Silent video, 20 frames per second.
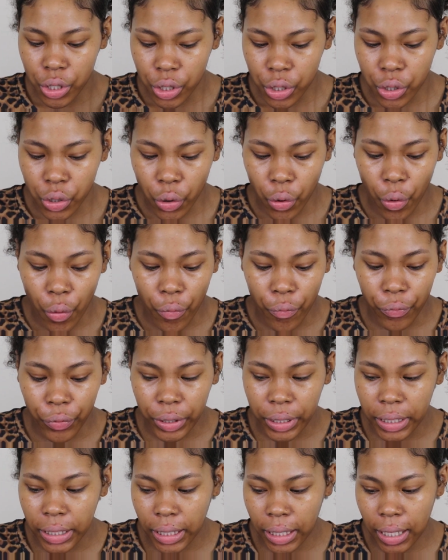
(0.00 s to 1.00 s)
so
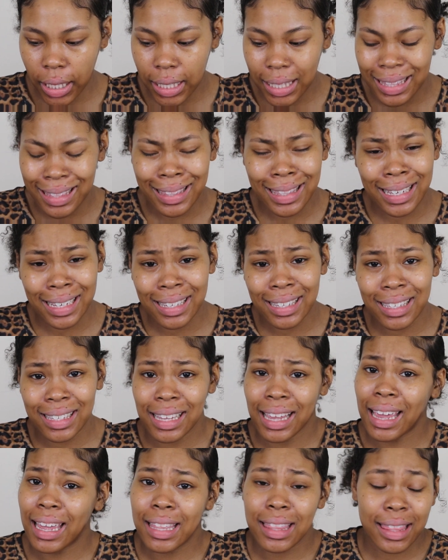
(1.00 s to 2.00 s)
hopefully this
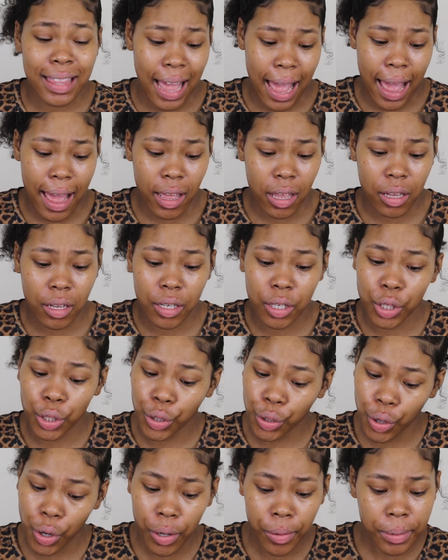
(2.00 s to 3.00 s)
ain't that,
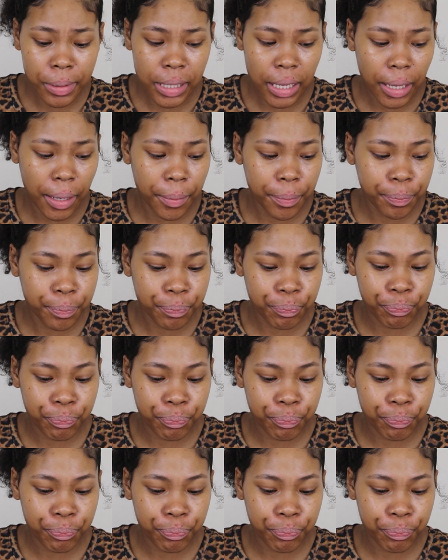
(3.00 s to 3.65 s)
you know what I'm saying?